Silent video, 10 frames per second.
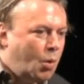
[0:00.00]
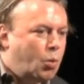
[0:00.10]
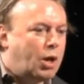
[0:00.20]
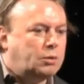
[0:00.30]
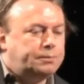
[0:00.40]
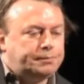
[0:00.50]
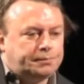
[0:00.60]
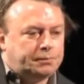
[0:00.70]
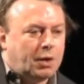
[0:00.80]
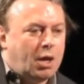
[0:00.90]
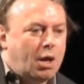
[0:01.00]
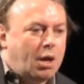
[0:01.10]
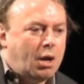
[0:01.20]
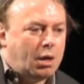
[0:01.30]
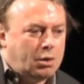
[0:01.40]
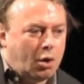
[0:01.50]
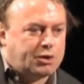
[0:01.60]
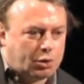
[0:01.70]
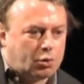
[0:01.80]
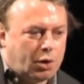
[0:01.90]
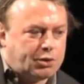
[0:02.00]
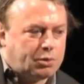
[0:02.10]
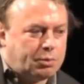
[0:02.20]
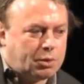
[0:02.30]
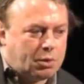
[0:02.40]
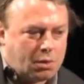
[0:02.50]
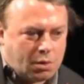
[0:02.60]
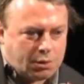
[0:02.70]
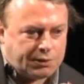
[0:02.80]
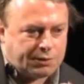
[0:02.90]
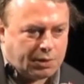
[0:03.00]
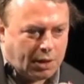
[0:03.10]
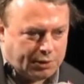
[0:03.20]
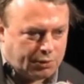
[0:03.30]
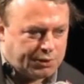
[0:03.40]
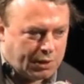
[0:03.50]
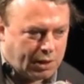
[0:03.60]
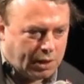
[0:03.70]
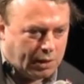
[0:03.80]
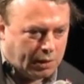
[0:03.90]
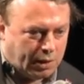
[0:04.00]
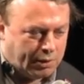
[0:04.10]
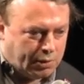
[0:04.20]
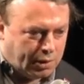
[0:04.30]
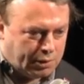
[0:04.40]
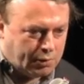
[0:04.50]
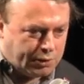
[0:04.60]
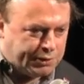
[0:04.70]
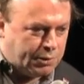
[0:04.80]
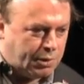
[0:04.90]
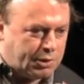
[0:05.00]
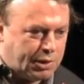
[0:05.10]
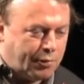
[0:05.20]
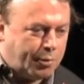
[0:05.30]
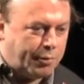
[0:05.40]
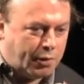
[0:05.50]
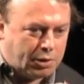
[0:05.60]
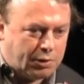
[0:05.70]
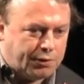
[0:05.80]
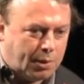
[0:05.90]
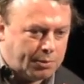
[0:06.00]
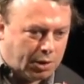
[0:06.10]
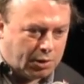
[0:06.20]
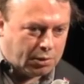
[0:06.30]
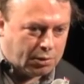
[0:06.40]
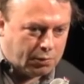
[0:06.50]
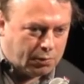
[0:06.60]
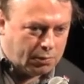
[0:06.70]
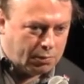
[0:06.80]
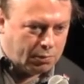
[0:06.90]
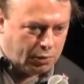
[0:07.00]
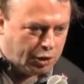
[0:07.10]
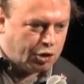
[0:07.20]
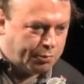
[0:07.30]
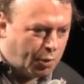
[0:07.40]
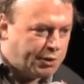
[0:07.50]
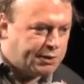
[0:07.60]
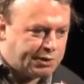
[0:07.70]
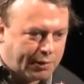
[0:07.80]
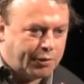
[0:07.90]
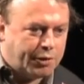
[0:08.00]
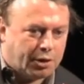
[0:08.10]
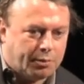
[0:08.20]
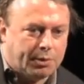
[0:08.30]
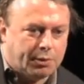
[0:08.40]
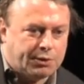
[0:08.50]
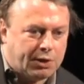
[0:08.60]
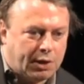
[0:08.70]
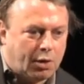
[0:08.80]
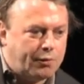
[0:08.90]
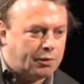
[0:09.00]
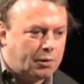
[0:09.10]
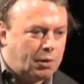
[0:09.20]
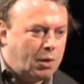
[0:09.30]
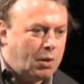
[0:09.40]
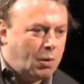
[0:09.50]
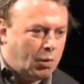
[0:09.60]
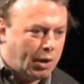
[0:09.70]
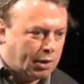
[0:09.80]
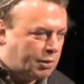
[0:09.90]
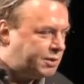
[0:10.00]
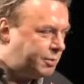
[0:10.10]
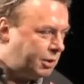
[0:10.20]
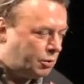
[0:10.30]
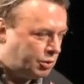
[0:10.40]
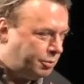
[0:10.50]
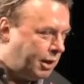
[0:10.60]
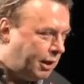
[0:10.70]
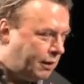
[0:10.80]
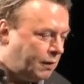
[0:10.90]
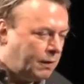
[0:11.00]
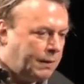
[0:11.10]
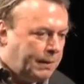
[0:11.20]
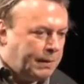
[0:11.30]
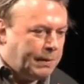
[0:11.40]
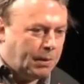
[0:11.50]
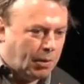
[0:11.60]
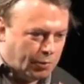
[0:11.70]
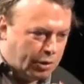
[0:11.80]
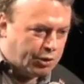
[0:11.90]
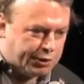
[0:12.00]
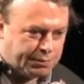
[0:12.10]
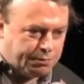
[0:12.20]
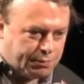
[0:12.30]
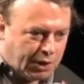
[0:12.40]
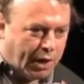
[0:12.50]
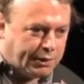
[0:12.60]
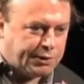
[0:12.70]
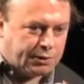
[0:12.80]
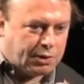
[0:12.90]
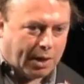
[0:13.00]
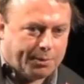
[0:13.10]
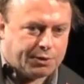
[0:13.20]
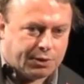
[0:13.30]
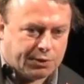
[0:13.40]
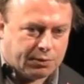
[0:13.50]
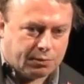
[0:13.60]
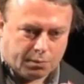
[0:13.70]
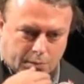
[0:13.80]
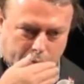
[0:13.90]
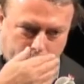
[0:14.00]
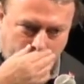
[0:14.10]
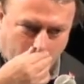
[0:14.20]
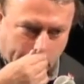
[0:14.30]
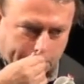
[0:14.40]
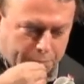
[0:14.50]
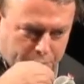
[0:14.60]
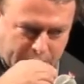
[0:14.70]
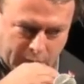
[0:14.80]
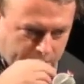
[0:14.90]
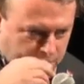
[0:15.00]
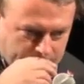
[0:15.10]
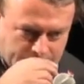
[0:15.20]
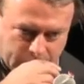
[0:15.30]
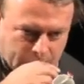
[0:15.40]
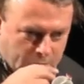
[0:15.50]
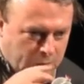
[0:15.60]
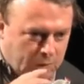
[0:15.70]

Well, no, it's a good question, because I do say, and I don't just do it to have a provocative subtitle, that religion poisons everything, and people say often when I go and speak or debate on religious sites and campuses and holy territories and so forth.